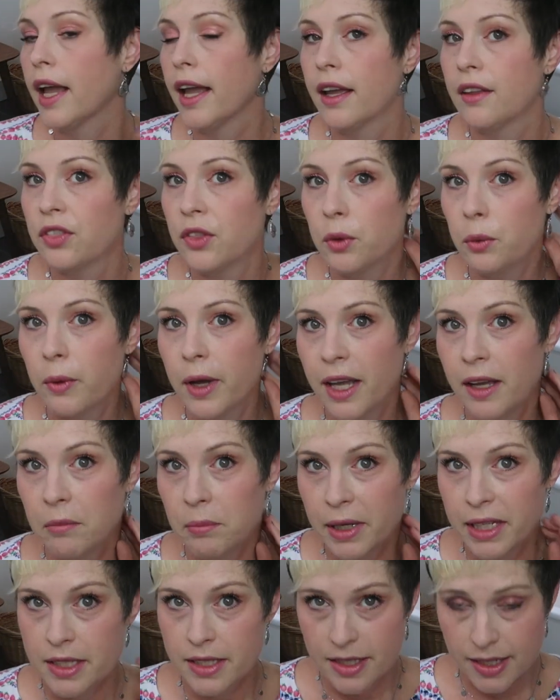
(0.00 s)
And the way
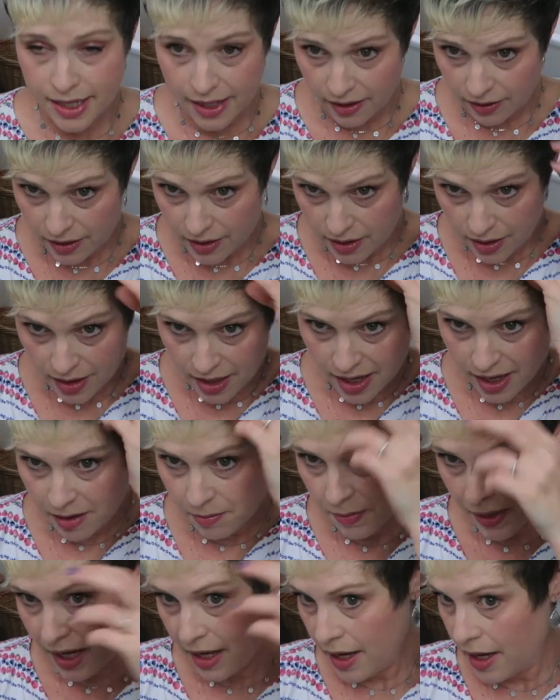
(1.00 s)
my stylist
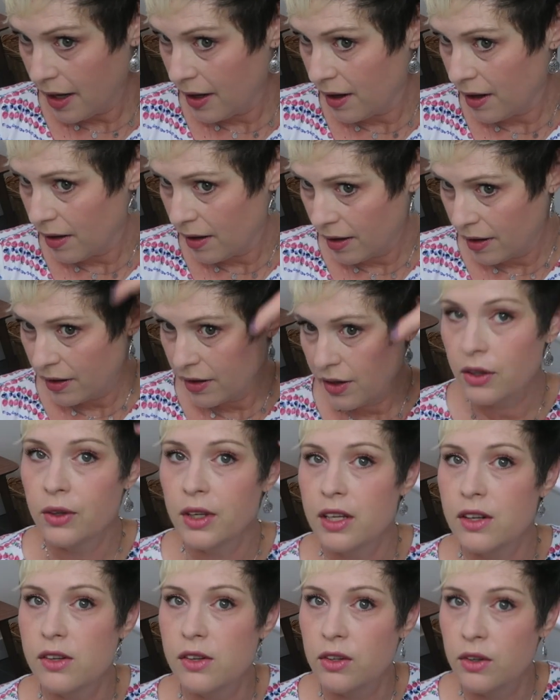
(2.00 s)
cut my hair, you
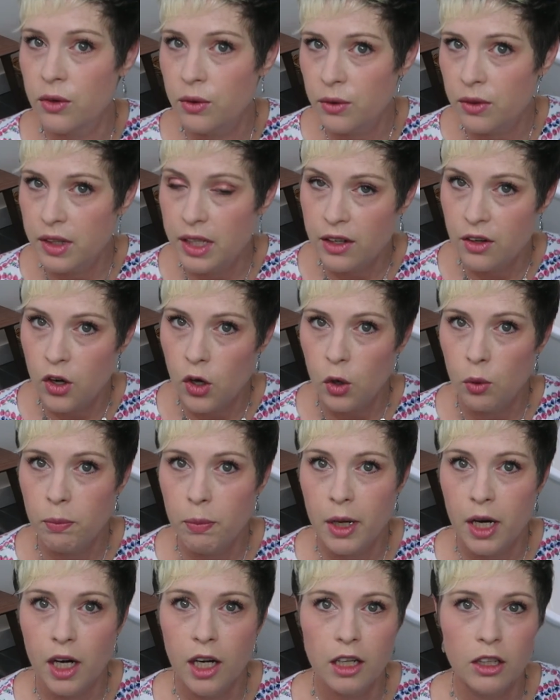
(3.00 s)
can do the no
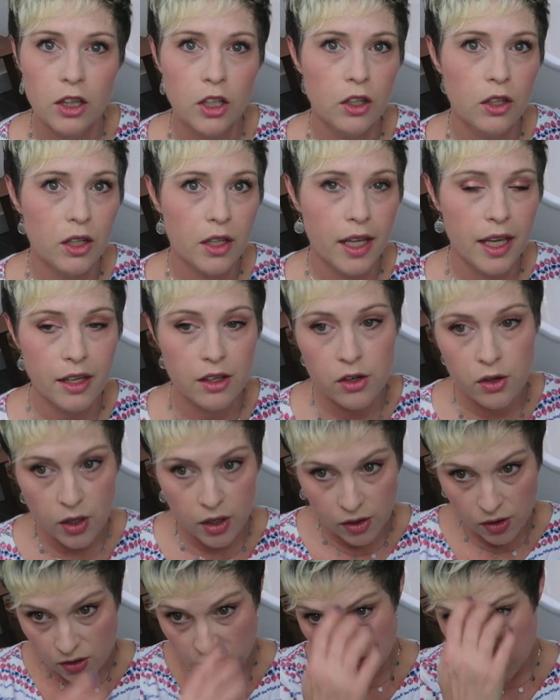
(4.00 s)
part look and you
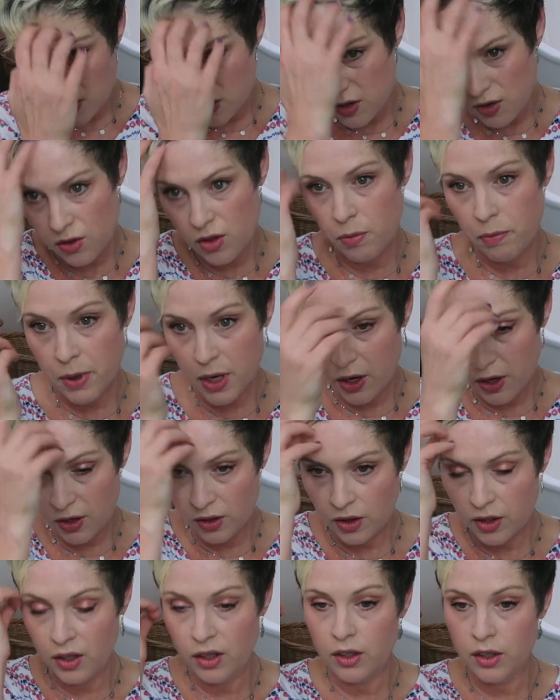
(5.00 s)
can also do the
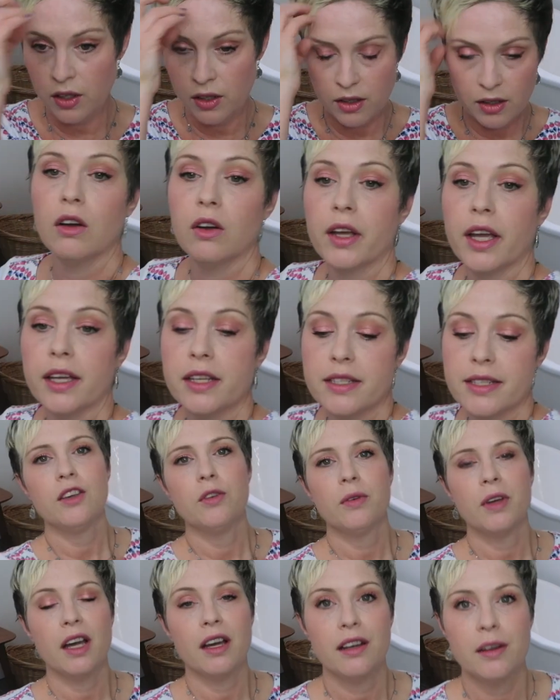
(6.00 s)
part look. Okay,
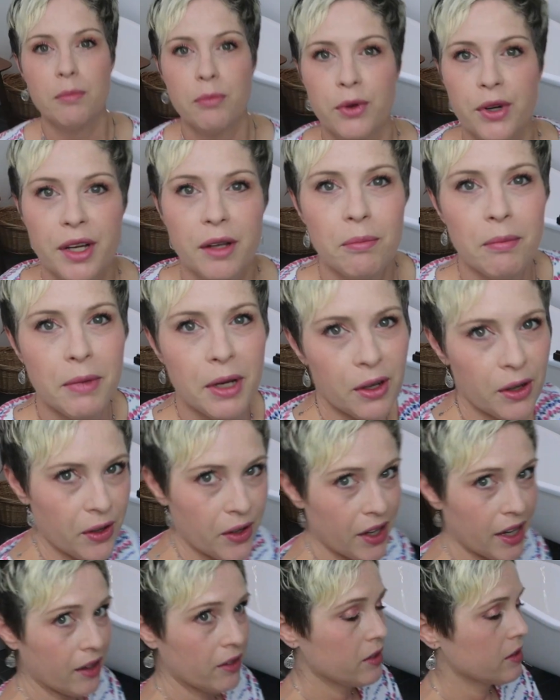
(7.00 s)
you've got to bring a
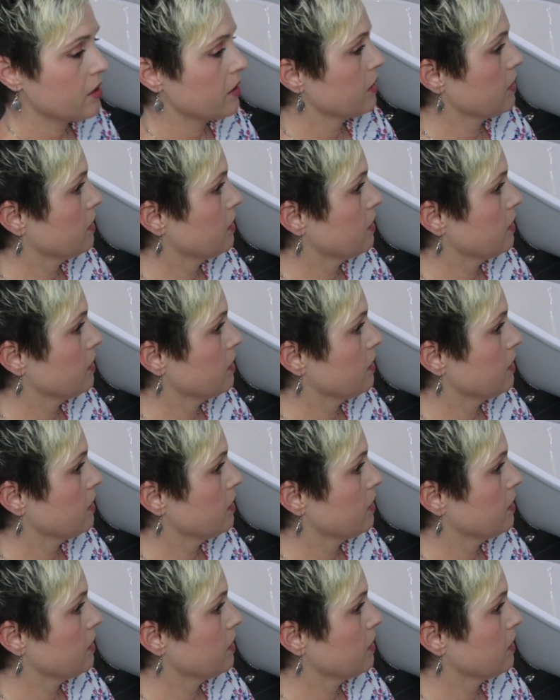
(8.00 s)
mirror out.